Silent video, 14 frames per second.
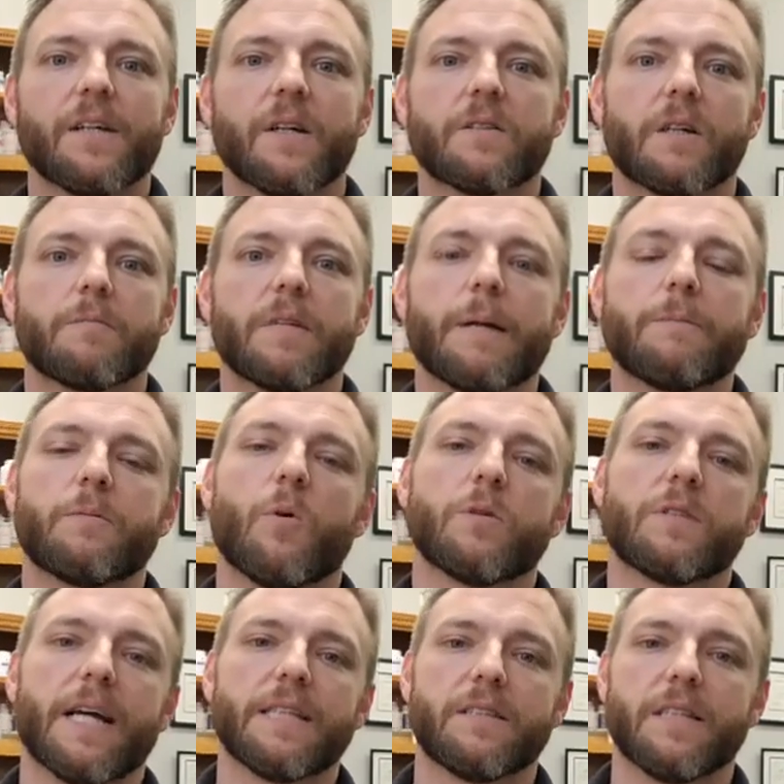Sometimes
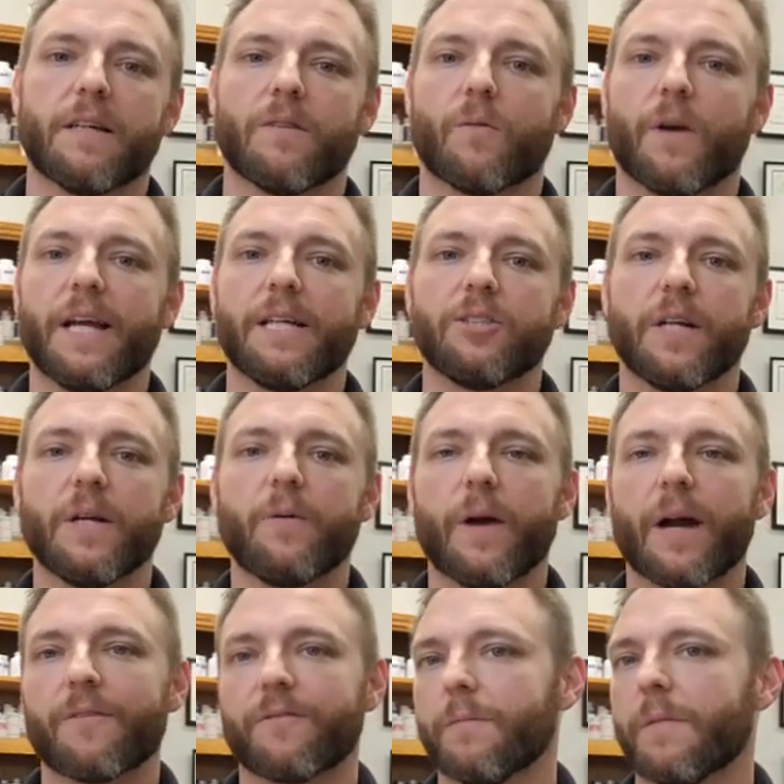mold testing can range
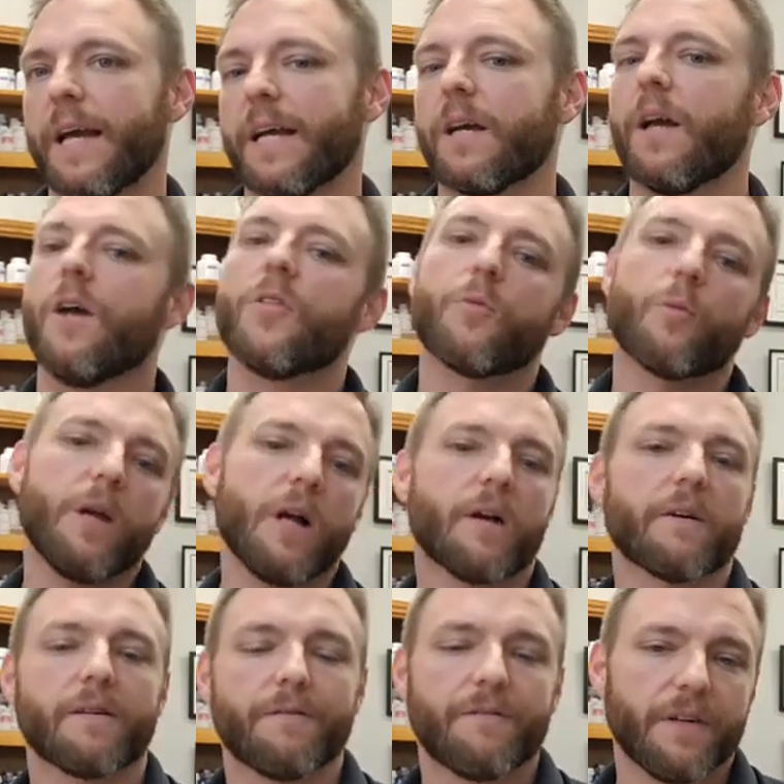anywhere from like
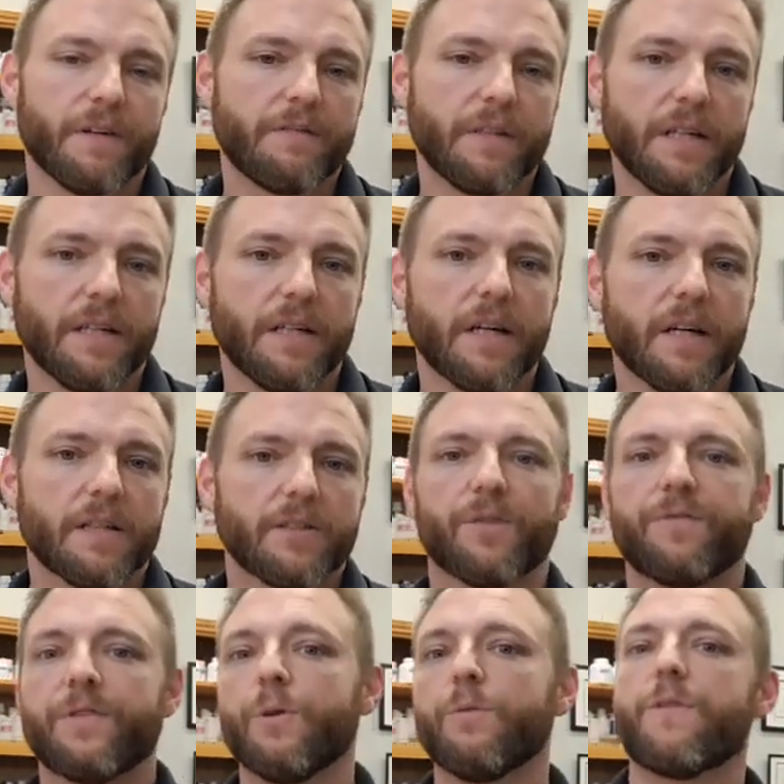$350 to a
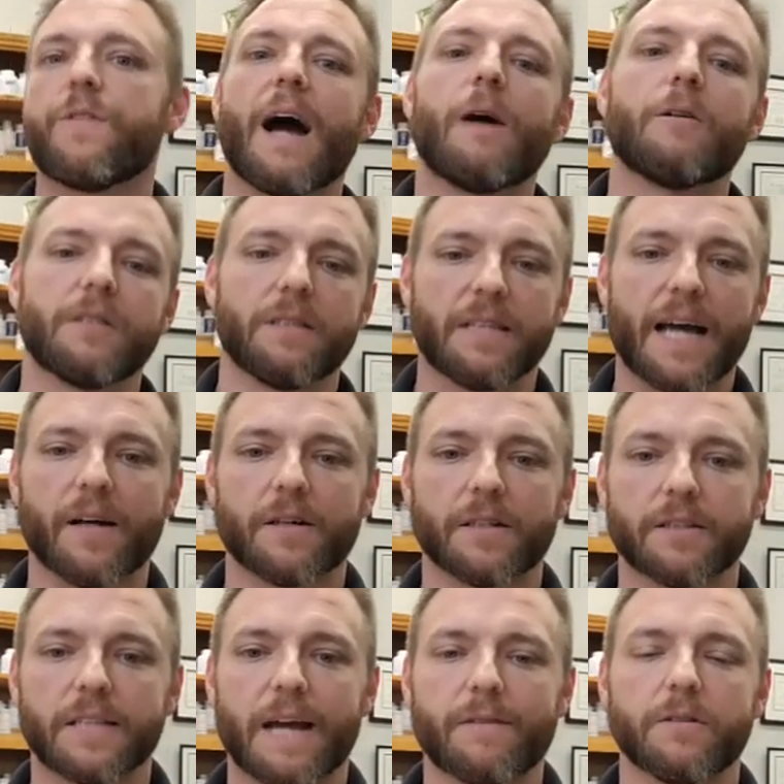few
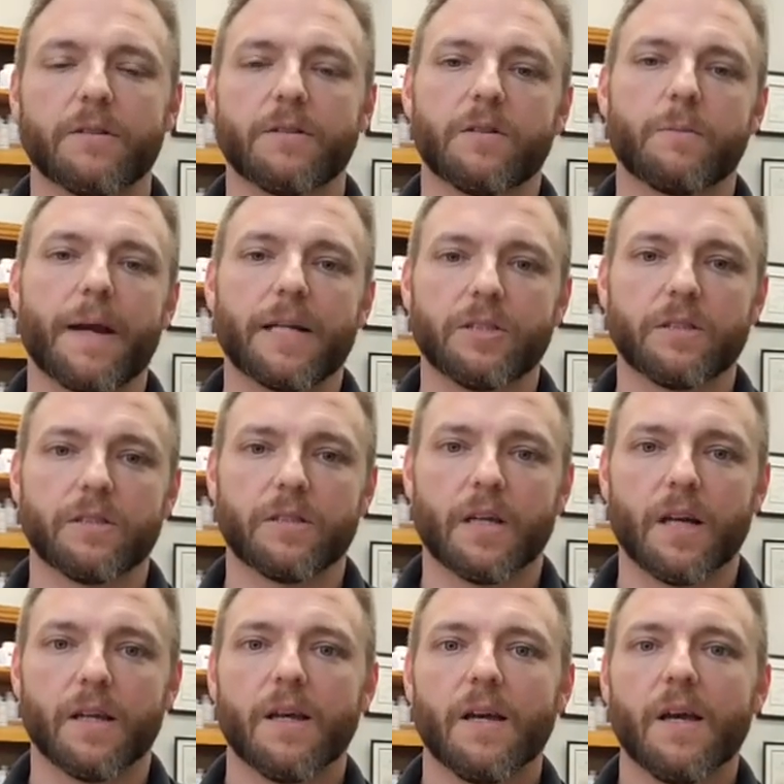$1,000s to have those inspections
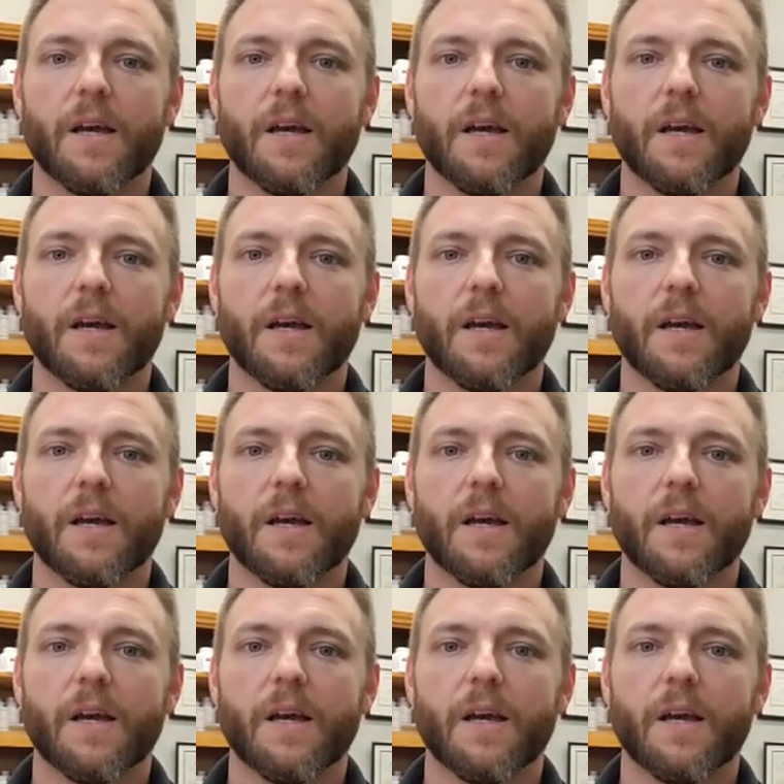done.